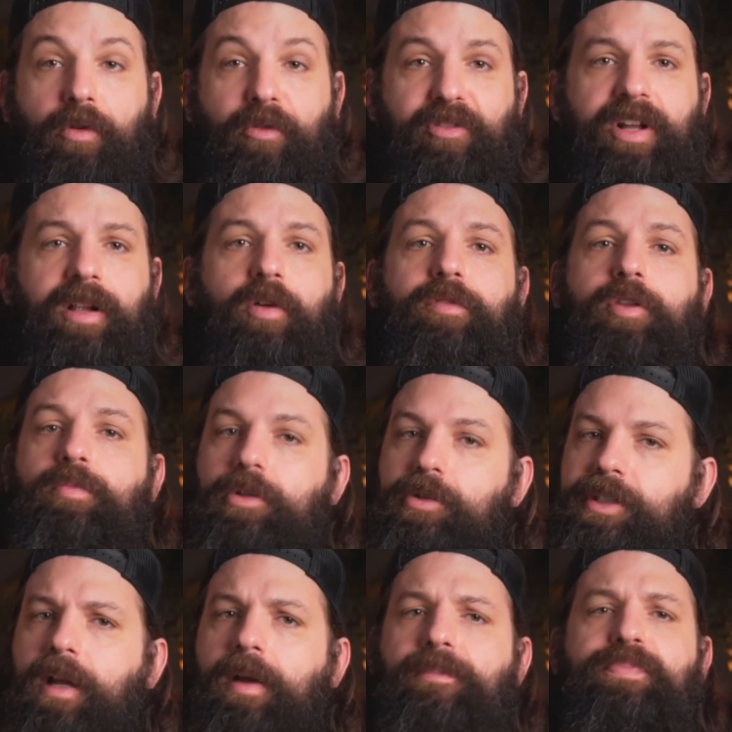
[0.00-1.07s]
feel of the
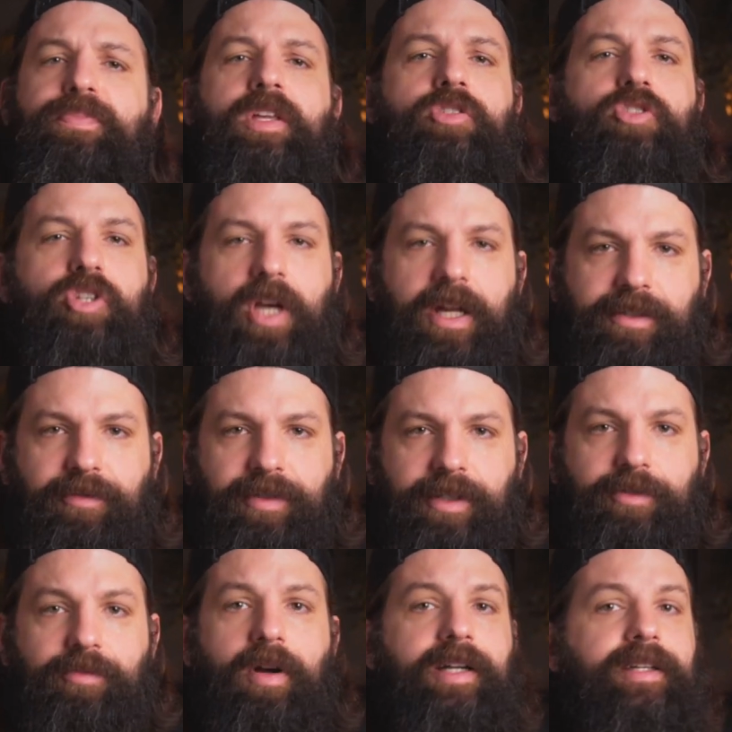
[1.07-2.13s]
music just
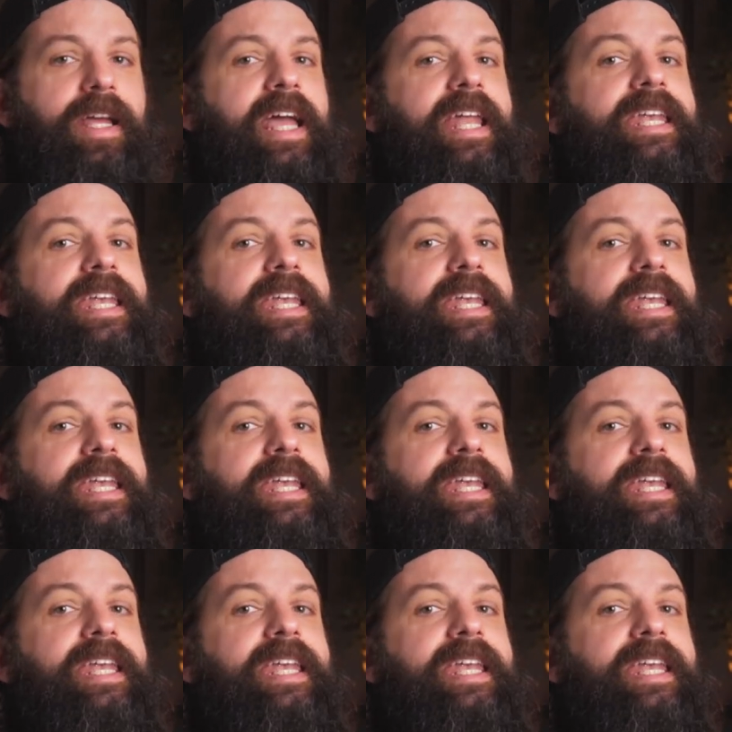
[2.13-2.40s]
feels right and